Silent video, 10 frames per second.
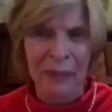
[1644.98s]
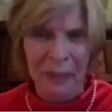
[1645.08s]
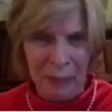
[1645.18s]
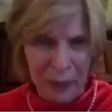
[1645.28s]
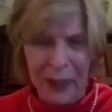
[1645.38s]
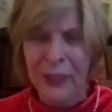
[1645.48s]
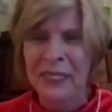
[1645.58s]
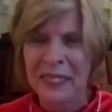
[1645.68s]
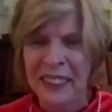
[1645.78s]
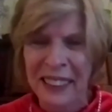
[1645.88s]

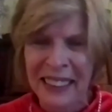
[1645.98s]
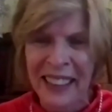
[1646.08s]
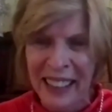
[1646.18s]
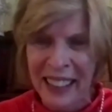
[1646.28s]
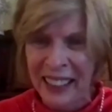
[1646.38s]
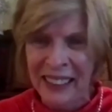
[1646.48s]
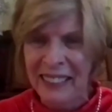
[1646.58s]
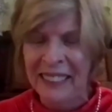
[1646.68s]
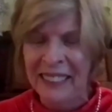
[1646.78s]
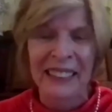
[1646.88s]
Peterson,
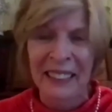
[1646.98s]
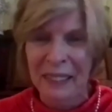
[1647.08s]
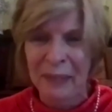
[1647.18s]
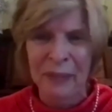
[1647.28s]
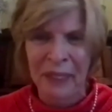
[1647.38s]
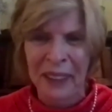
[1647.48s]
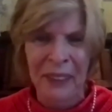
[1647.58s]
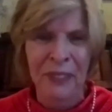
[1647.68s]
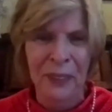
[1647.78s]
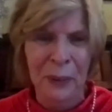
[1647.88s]
and a
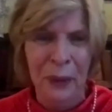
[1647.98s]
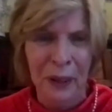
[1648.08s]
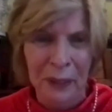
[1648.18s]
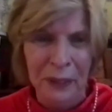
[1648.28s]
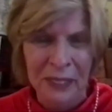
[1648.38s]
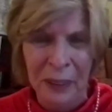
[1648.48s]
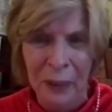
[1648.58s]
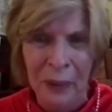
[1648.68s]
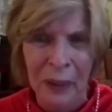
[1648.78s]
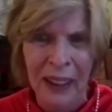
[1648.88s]
few others. So
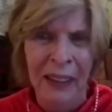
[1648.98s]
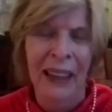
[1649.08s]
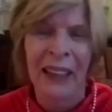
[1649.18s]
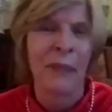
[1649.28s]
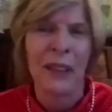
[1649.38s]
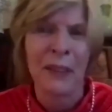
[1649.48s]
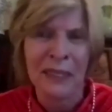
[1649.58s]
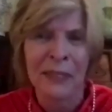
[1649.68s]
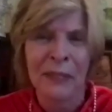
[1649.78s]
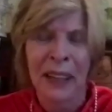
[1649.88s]
and we
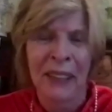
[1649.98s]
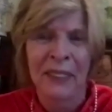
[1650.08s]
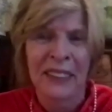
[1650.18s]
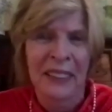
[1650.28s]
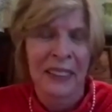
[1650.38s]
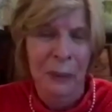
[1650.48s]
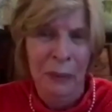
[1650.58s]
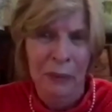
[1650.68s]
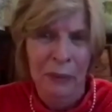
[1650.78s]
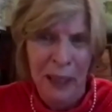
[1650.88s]
also haven't done the
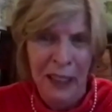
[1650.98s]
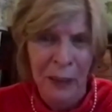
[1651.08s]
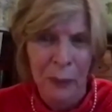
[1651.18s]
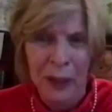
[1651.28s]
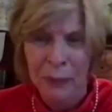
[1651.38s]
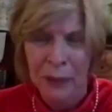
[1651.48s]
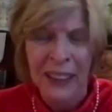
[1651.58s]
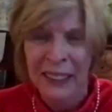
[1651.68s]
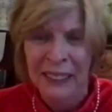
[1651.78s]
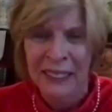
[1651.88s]
Battle of White
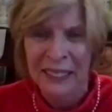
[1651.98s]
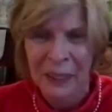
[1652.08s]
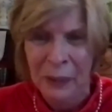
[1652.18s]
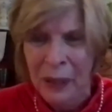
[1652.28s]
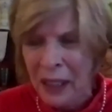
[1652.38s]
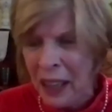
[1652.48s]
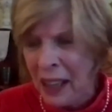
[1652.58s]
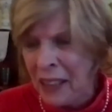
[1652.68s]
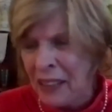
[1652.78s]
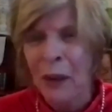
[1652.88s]
Plains.
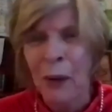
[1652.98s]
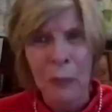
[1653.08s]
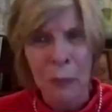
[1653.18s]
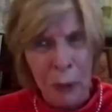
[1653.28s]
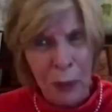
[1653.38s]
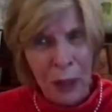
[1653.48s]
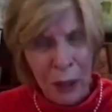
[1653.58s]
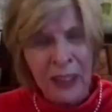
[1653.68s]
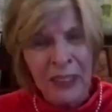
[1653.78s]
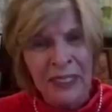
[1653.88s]
But we
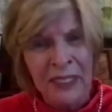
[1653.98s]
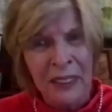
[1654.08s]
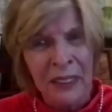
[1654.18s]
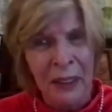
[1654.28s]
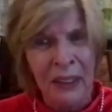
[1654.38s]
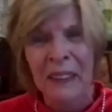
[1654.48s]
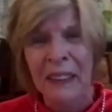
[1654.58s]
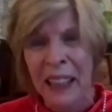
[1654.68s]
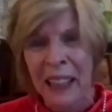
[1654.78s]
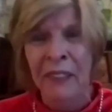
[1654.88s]
are still going to
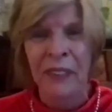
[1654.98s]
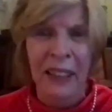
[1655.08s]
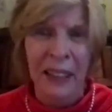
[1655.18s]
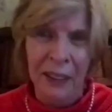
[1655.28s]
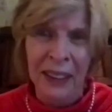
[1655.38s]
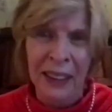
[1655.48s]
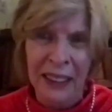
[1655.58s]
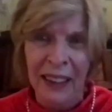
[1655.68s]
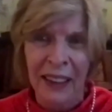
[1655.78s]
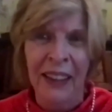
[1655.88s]
have Erik
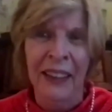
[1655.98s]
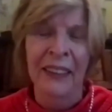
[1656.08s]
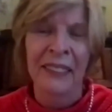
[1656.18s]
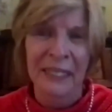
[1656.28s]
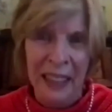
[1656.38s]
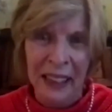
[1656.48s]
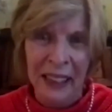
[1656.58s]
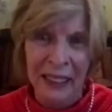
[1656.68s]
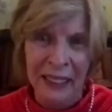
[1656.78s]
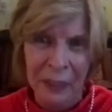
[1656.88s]
on the
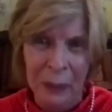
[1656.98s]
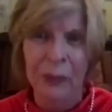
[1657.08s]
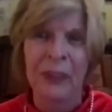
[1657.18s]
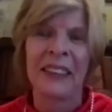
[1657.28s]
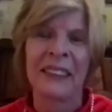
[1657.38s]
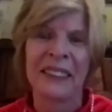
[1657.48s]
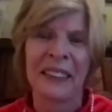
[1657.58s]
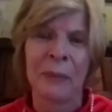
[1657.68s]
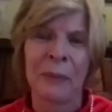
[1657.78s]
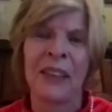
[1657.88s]
stage, only it's going to
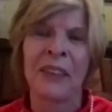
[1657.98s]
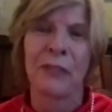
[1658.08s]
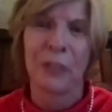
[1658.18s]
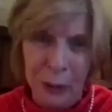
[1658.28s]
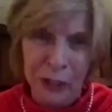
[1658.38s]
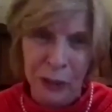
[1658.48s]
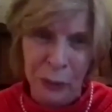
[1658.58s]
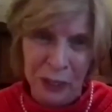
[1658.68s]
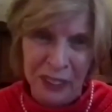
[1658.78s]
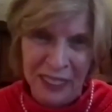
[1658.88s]
be the virtual
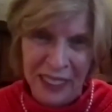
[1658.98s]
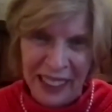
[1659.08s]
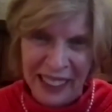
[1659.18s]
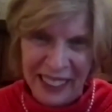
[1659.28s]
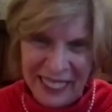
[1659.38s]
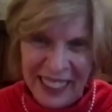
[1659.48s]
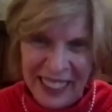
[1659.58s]
stage,